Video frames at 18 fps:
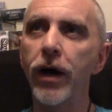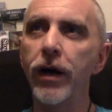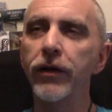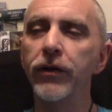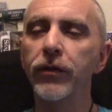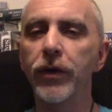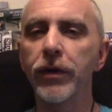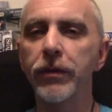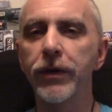
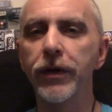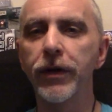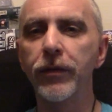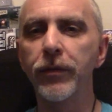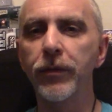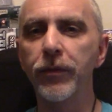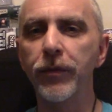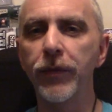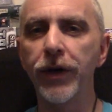one
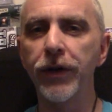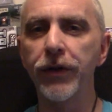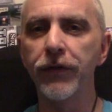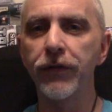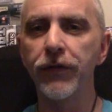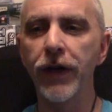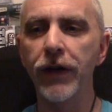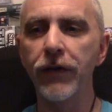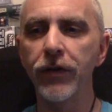of my other
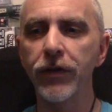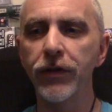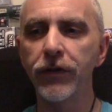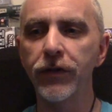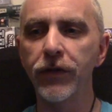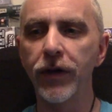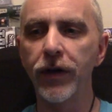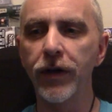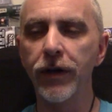
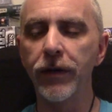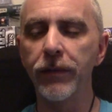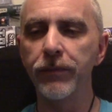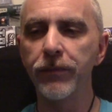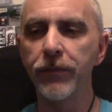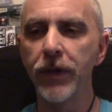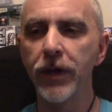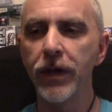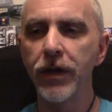favorites.
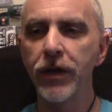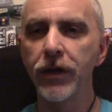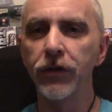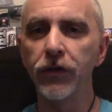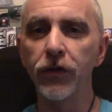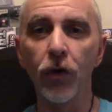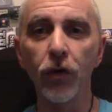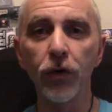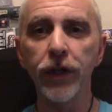
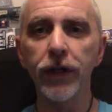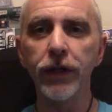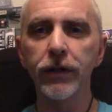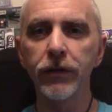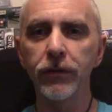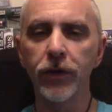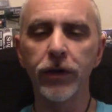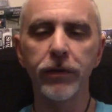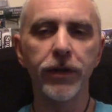
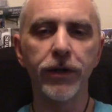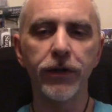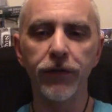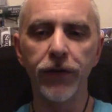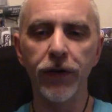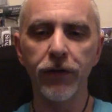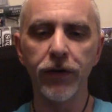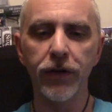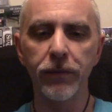Zolkin, one of my other
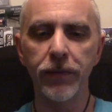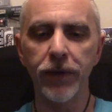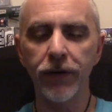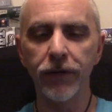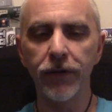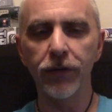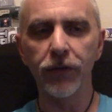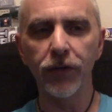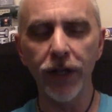favorite
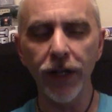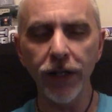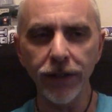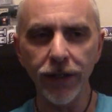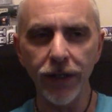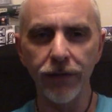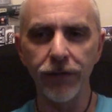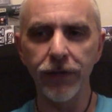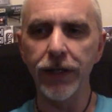competitive games. So I like
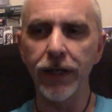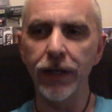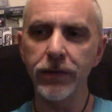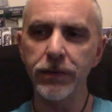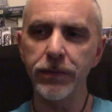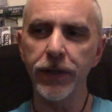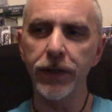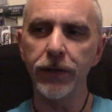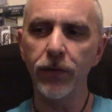the heavy
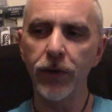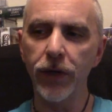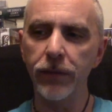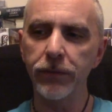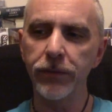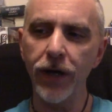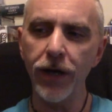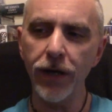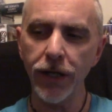games, but when
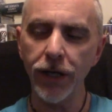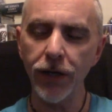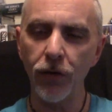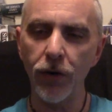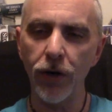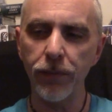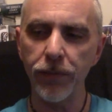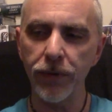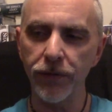I'm talking
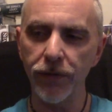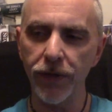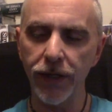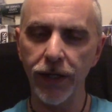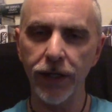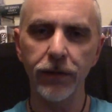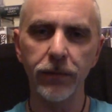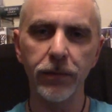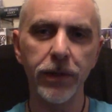cooperative, I
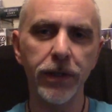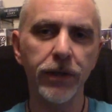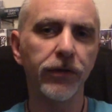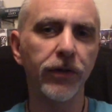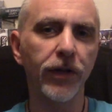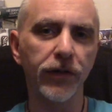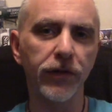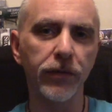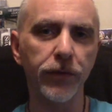like them to be
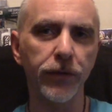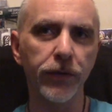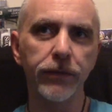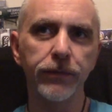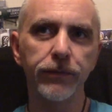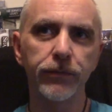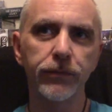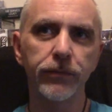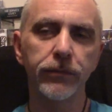accessible.
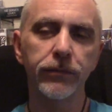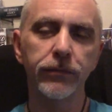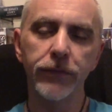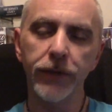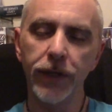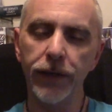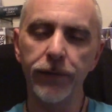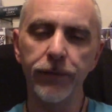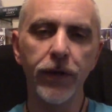Okay.